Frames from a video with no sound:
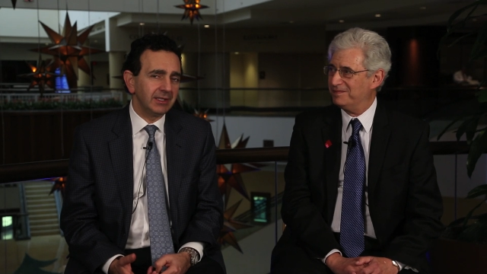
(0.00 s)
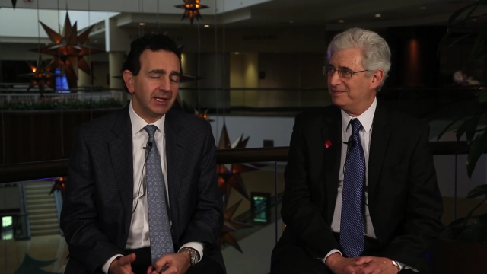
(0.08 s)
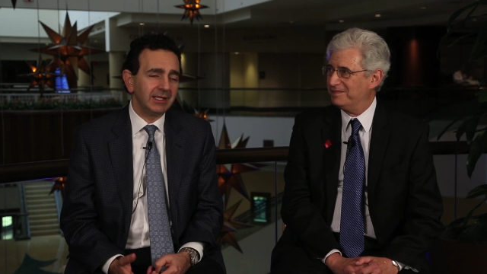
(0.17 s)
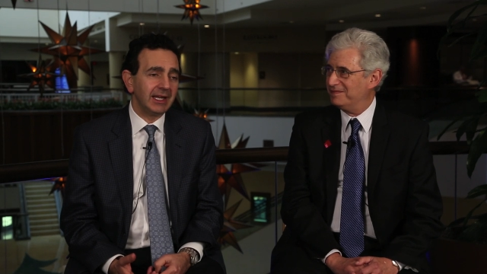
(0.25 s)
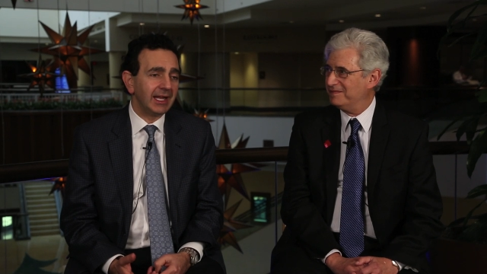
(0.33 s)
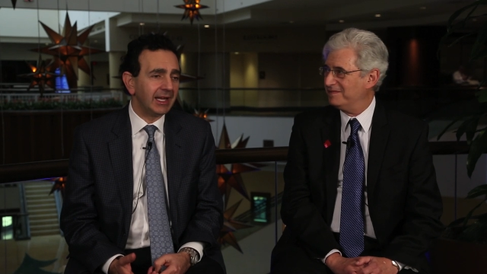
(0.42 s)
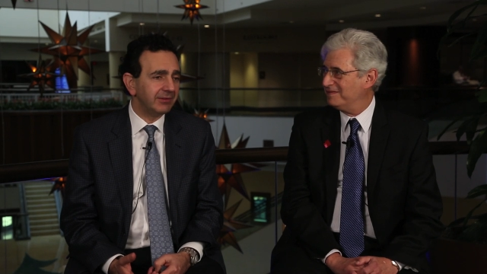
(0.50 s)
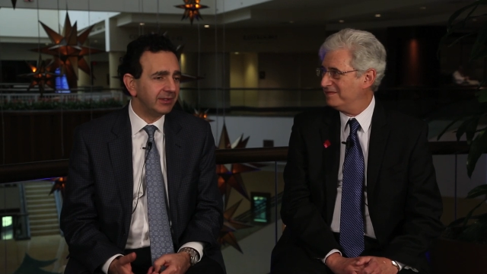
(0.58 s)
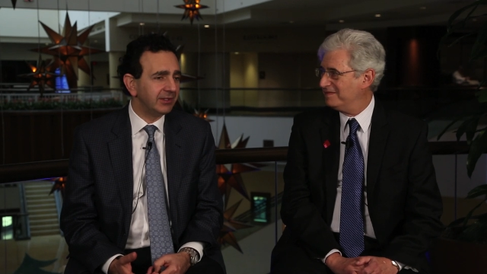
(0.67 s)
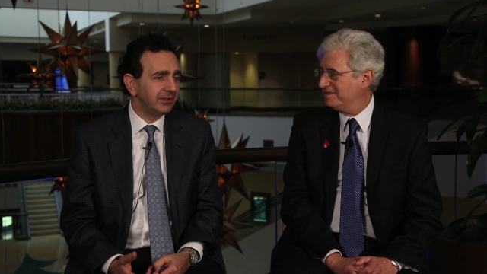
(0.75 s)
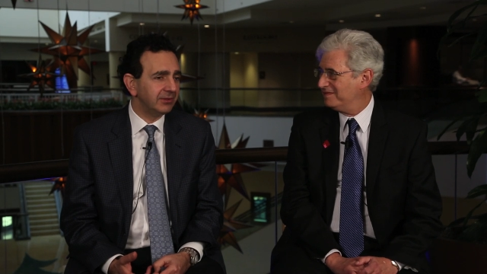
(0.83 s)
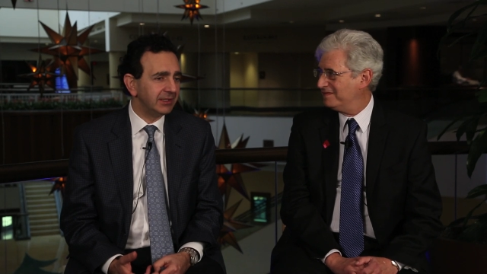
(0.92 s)
Speaker 1: and
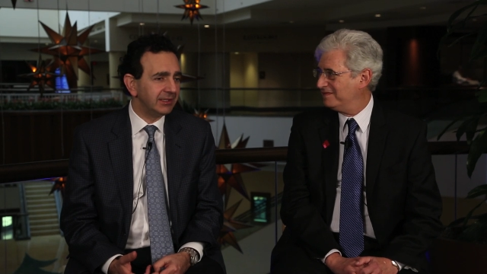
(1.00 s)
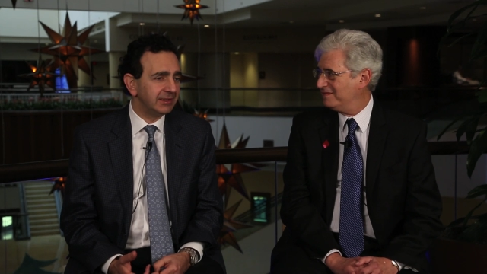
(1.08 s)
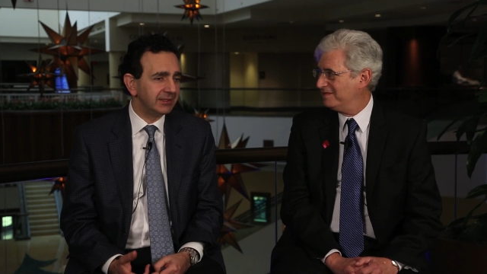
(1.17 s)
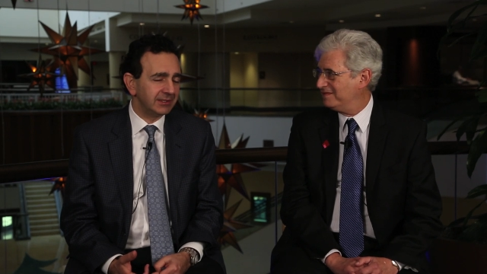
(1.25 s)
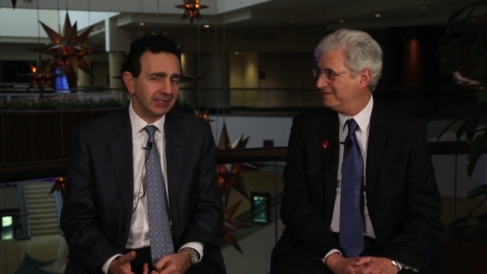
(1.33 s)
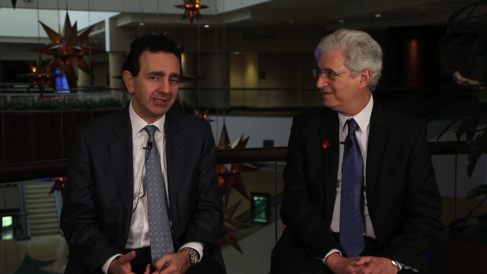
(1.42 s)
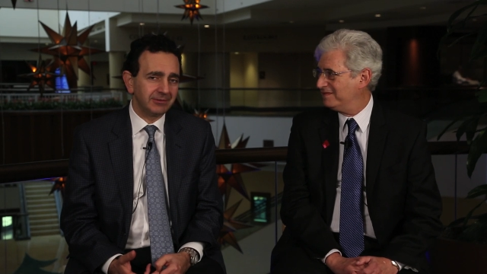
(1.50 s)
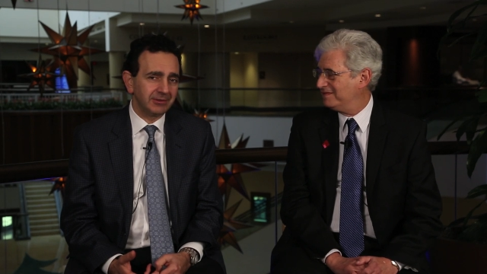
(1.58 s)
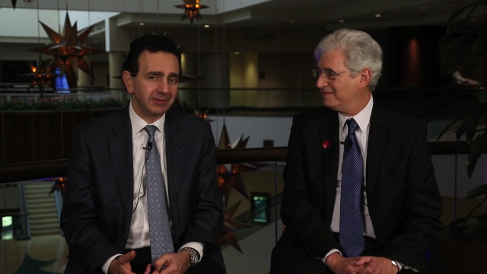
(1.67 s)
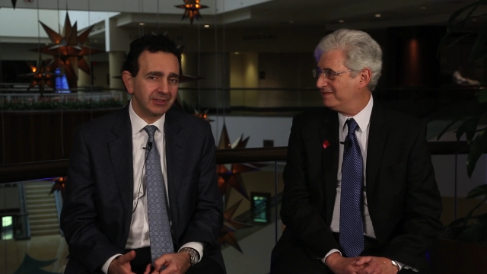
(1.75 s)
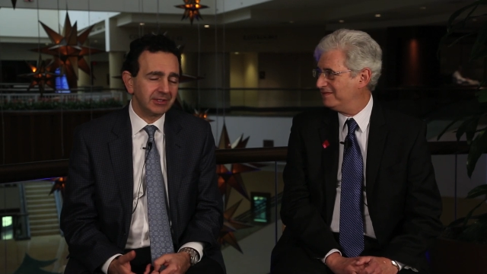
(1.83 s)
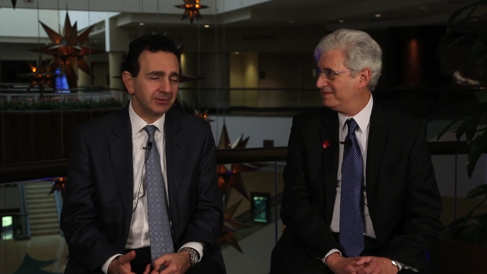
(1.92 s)
having you lead this
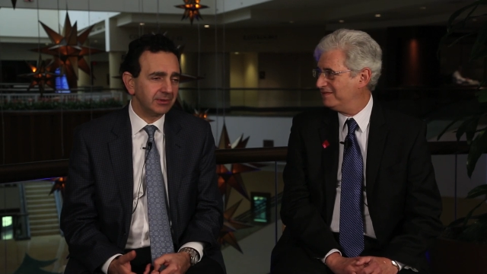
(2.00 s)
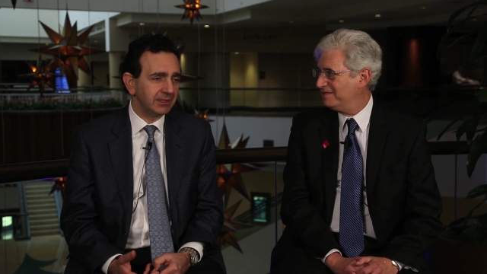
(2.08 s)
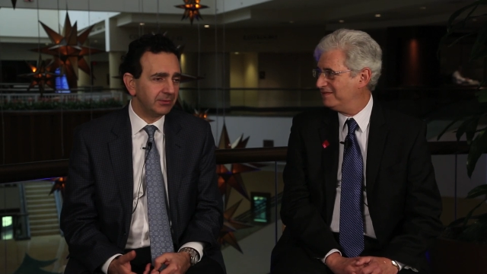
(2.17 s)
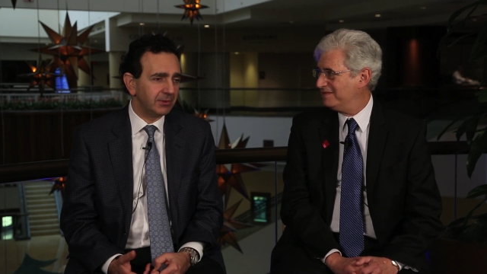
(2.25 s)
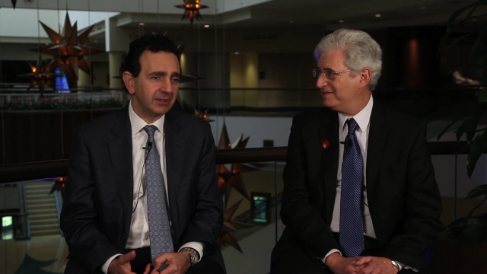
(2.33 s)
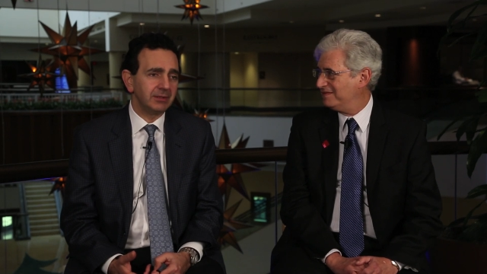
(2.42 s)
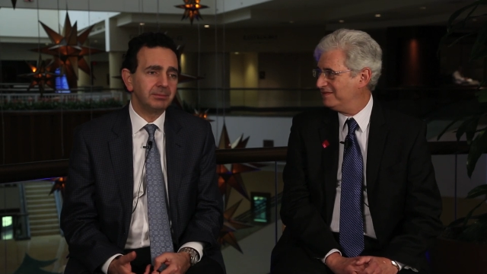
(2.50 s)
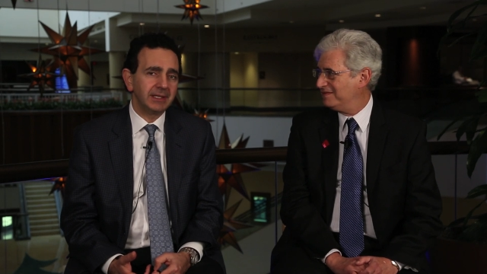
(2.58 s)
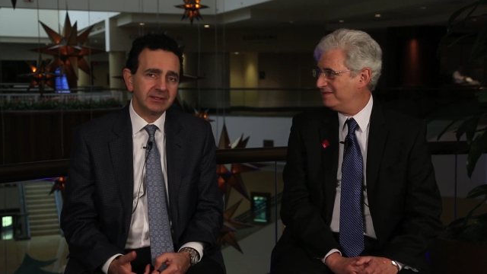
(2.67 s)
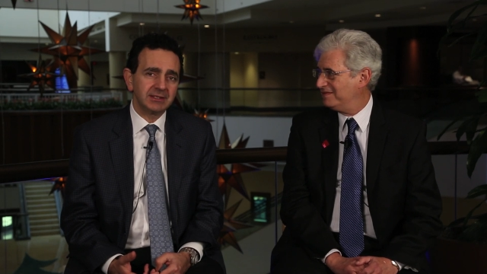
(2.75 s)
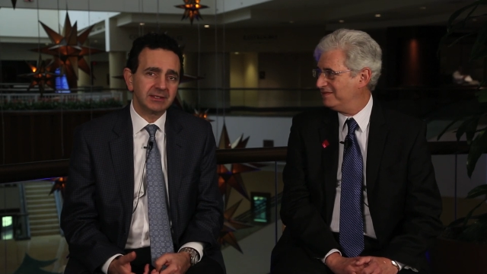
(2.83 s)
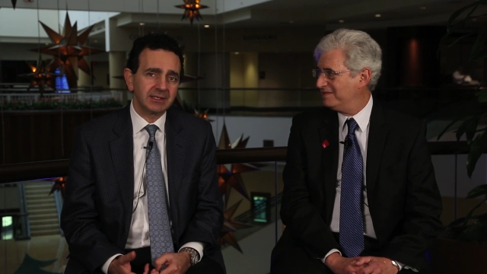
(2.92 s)
effort is really one of the
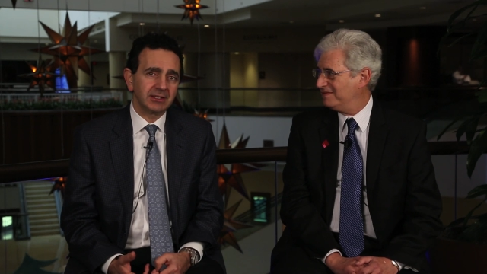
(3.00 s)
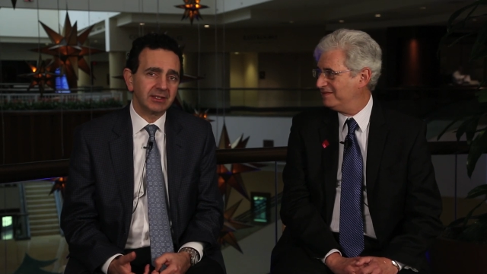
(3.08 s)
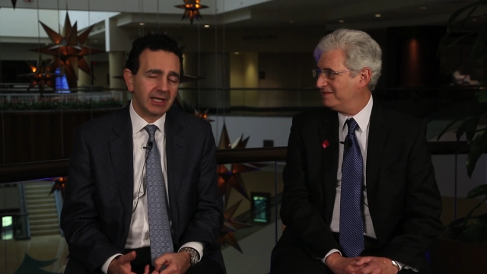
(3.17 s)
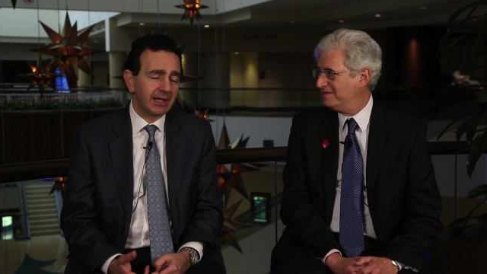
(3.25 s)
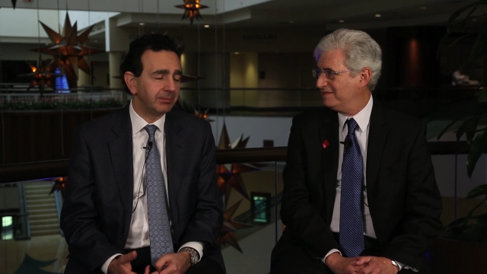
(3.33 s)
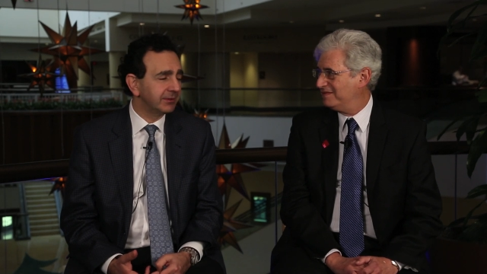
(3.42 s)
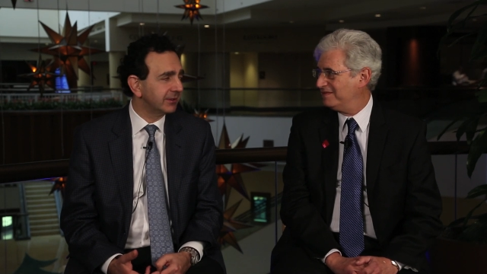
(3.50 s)
best things that could happen